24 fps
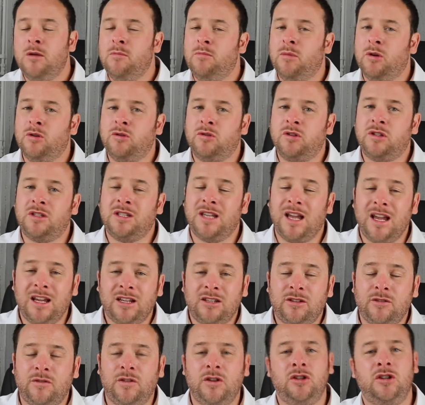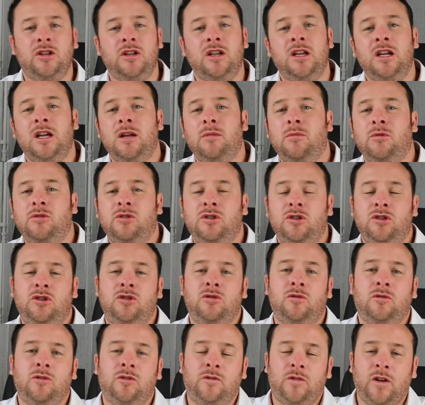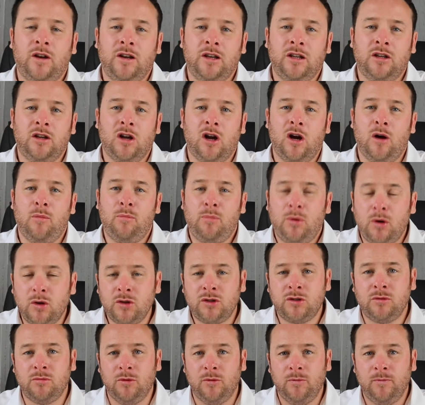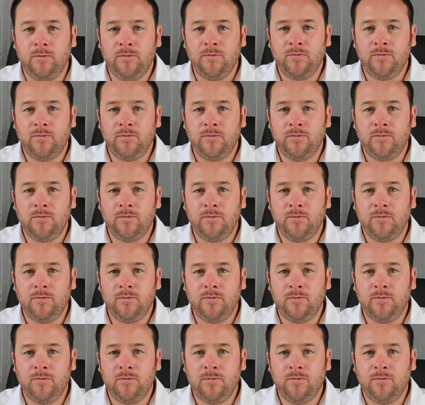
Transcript: most tax efficient, most insurance friendly car possible.